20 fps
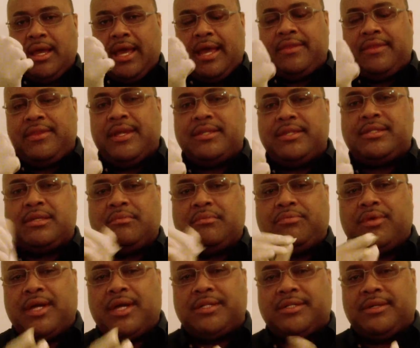and then some
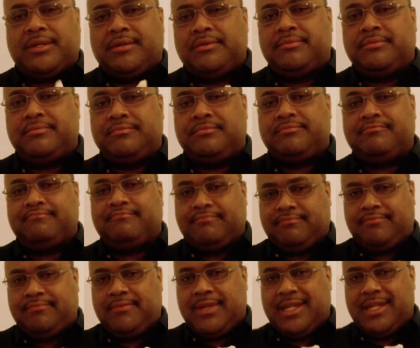pressure.
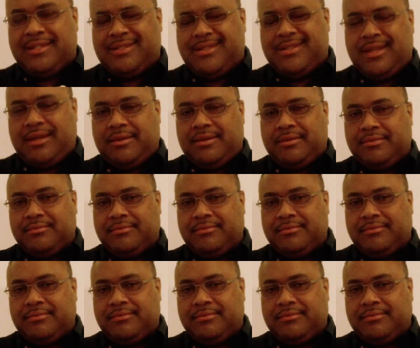Seam.